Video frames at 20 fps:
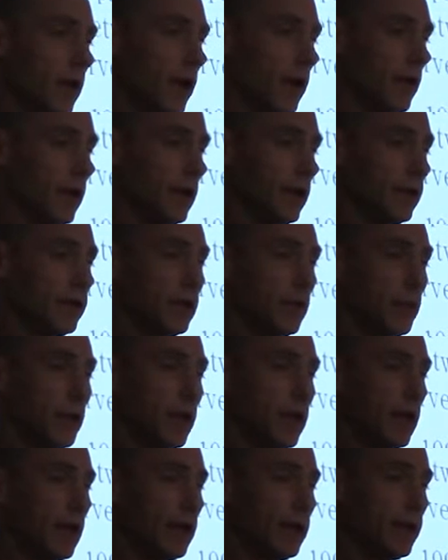And on December
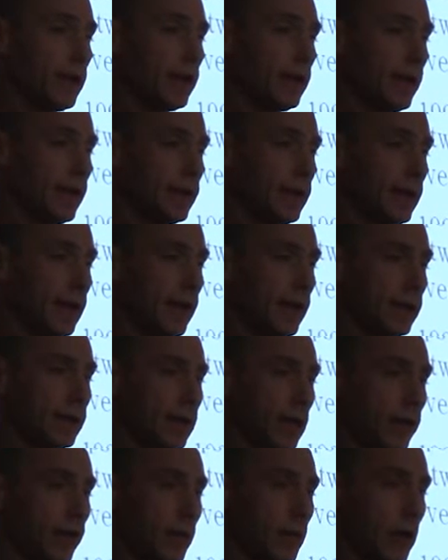9,
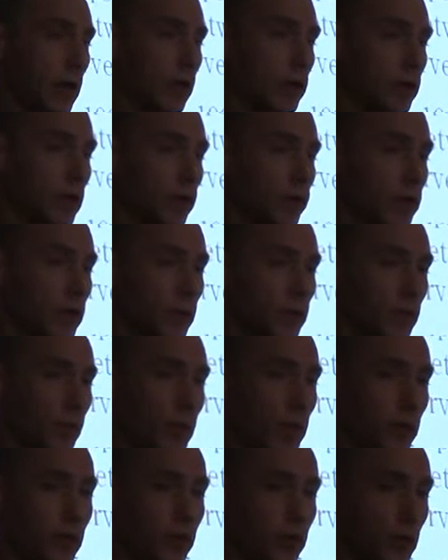1987, Microsoft shipped
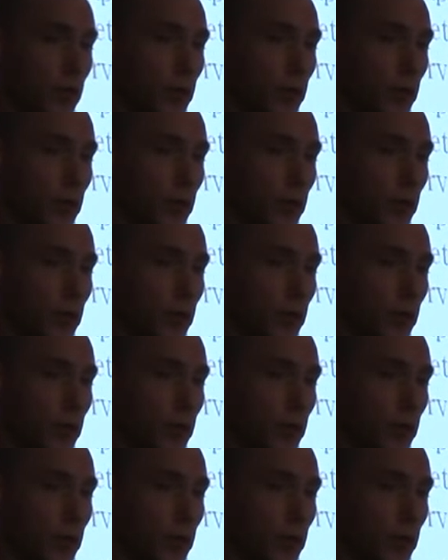Windows